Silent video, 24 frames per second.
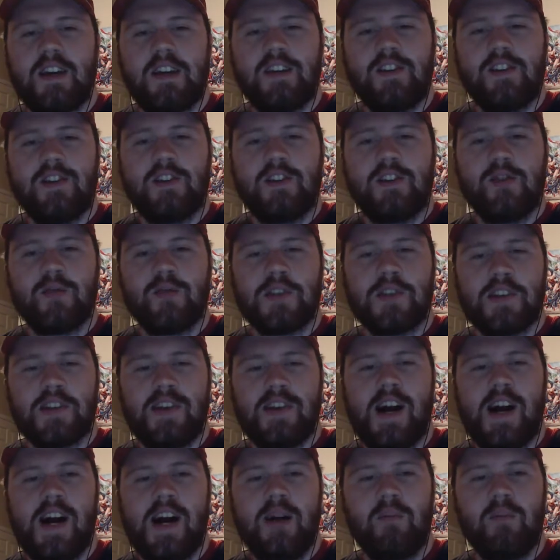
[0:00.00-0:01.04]
she was a
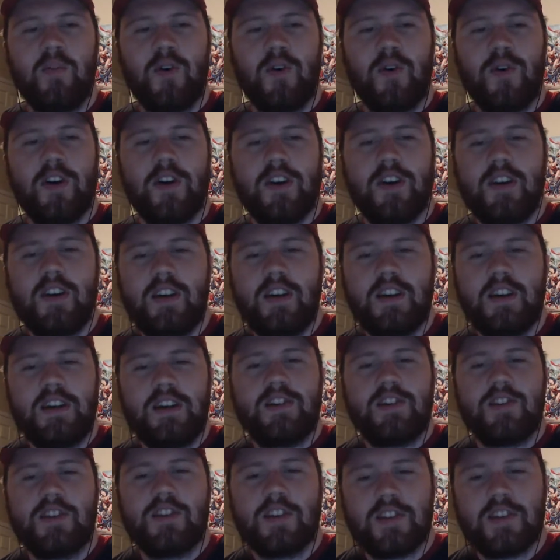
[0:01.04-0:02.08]
tomboy.
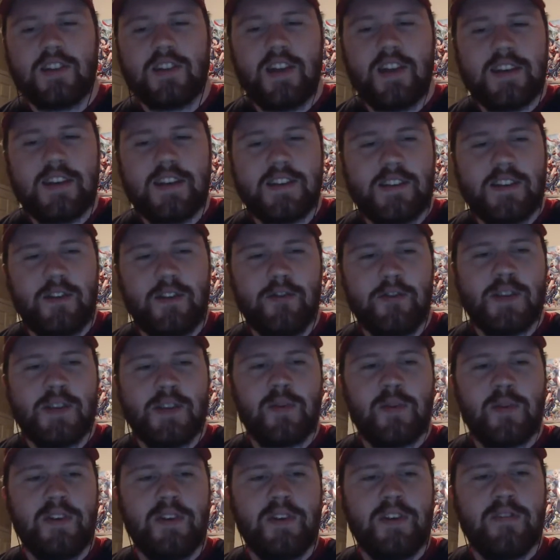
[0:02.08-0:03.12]
She doesn't like
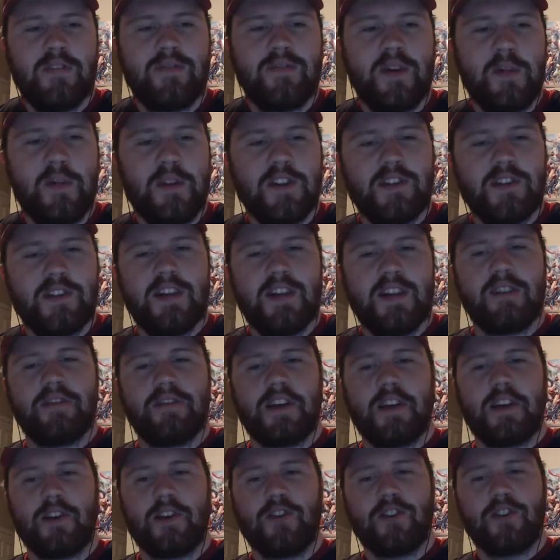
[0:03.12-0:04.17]
stereotypically feminine stuff
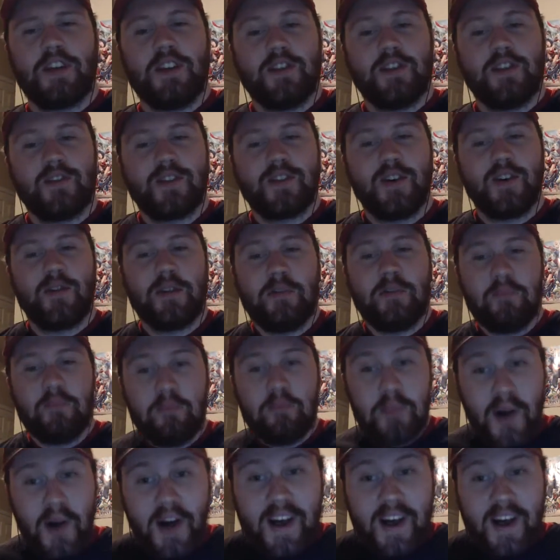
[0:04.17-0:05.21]
like cooking and sewing,
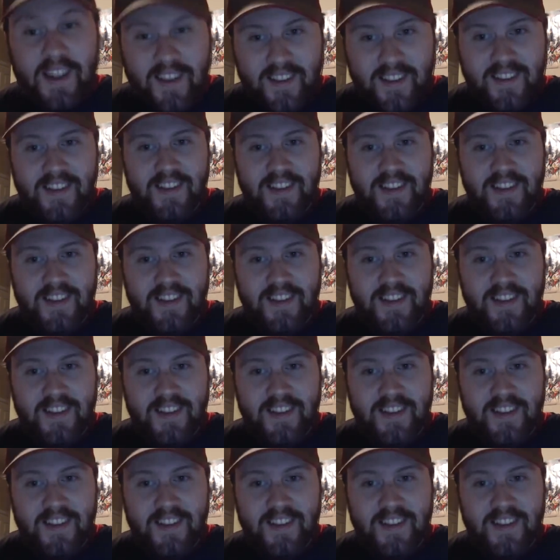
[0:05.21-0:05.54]
but